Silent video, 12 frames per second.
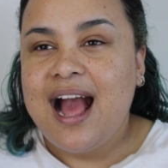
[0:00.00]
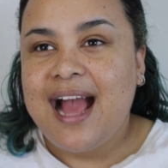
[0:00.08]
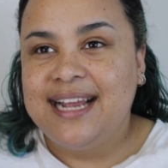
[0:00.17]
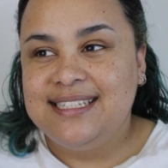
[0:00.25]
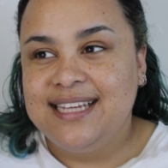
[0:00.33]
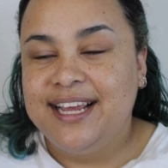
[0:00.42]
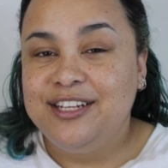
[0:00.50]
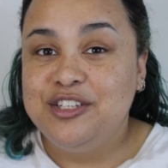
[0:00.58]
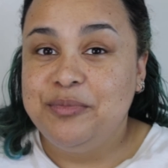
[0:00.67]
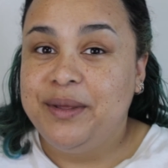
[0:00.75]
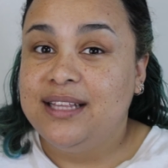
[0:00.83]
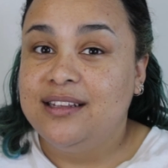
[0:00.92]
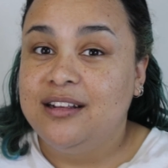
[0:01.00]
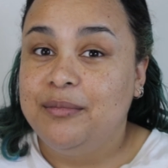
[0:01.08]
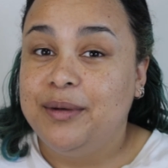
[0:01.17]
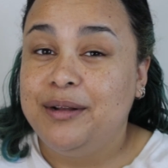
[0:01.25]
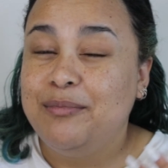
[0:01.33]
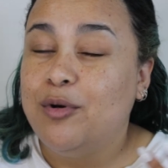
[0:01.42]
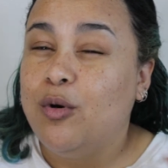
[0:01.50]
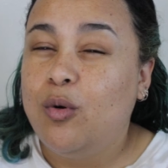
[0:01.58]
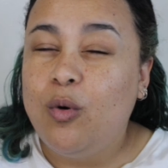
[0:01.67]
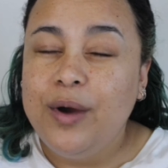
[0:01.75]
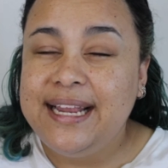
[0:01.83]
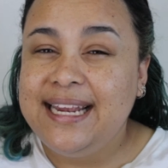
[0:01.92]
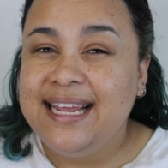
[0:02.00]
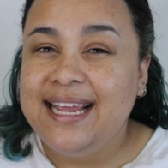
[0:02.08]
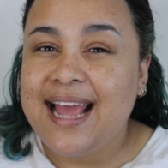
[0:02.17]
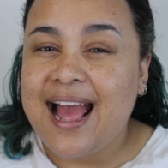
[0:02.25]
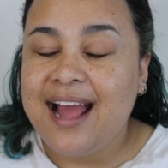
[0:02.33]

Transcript: I tend to be a little bit more oily,